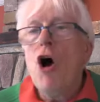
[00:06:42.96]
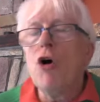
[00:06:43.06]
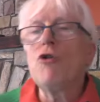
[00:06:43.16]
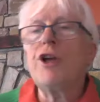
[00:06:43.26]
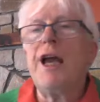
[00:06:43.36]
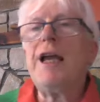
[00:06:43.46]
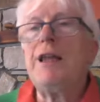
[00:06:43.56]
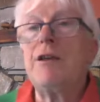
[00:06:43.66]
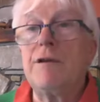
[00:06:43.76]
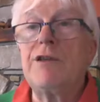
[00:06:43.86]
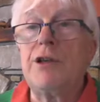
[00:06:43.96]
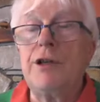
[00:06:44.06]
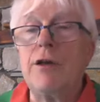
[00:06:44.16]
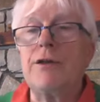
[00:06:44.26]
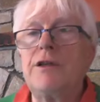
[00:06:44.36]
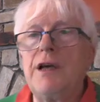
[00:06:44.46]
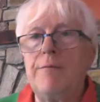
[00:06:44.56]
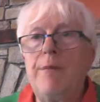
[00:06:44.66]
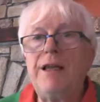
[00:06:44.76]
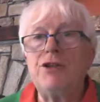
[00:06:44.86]
Okay, there is another
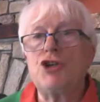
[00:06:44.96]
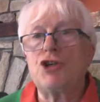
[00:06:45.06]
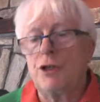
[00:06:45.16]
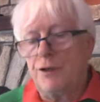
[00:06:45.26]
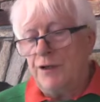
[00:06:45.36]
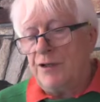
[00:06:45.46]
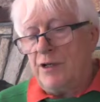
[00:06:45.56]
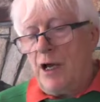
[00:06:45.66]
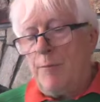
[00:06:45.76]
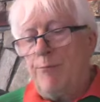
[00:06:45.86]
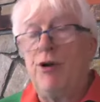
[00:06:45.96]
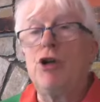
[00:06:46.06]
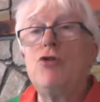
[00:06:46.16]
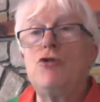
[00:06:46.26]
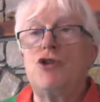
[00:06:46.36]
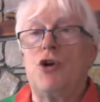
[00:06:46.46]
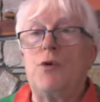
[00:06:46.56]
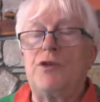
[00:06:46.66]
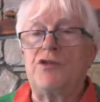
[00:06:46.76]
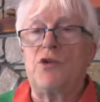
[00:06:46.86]
dimension at this time.
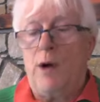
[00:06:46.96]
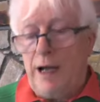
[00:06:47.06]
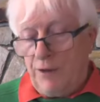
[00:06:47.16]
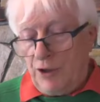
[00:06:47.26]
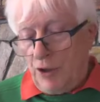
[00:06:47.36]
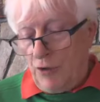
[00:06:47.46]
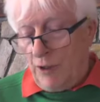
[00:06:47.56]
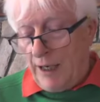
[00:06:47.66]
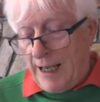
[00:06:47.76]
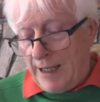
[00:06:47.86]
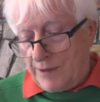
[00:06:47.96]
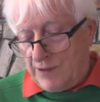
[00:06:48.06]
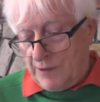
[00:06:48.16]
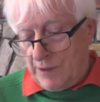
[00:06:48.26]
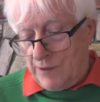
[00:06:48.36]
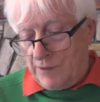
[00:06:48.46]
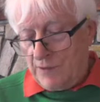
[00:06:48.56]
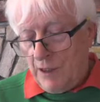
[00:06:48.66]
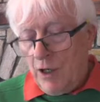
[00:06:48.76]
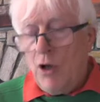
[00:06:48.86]
Pluto is square the nodal
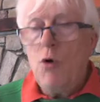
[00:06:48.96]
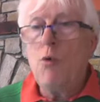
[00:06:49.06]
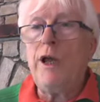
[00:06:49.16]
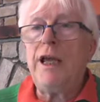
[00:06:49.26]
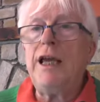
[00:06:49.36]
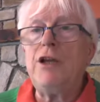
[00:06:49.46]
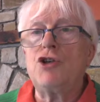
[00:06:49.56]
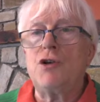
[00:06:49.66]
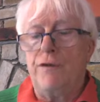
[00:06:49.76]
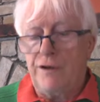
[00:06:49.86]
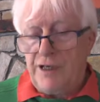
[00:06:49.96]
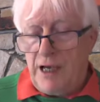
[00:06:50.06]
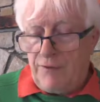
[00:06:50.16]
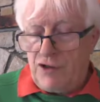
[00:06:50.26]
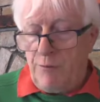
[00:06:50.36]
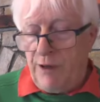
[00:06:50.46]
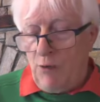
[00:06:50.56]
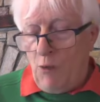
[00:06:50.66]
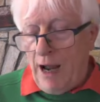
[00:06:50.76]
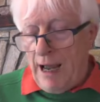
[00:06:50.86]
axis. We each of us have to be
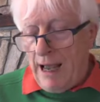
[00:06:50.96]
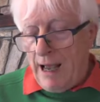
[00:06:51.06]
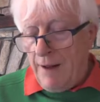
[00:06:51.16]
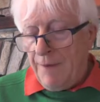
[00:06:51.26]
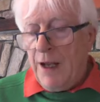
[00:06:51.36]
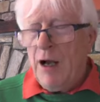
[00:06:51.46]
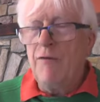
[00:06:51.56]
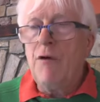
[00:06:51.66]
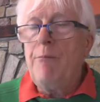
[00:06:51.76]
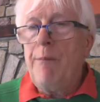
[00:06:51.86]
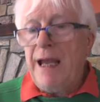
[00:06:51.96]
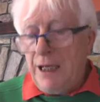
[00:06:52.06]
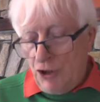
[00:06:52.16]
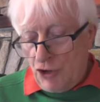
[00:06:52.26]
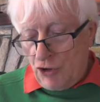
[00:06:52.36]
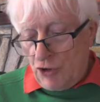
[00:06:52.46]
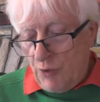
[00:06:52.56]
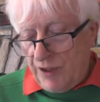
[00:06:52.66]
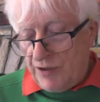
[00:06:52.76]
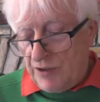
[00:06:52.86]
aware of a major
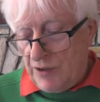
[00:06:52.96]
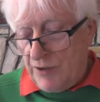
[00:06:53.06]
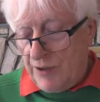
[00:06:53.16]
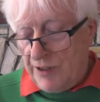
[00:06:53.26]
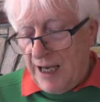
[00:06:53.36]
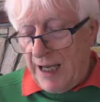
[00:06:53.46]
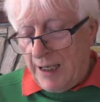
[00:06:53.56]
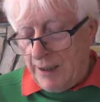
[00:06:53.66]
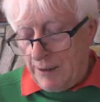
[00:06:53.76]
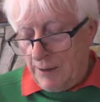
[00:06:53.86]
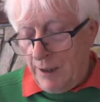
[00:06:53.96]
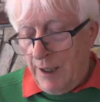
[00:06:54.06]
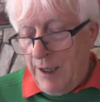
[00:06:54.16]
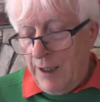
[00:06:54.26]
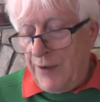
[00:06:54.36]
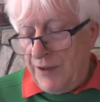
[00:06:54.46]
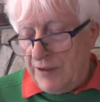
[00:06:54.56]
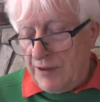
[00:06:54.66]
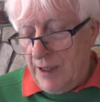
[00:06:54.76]
twist to the tail at this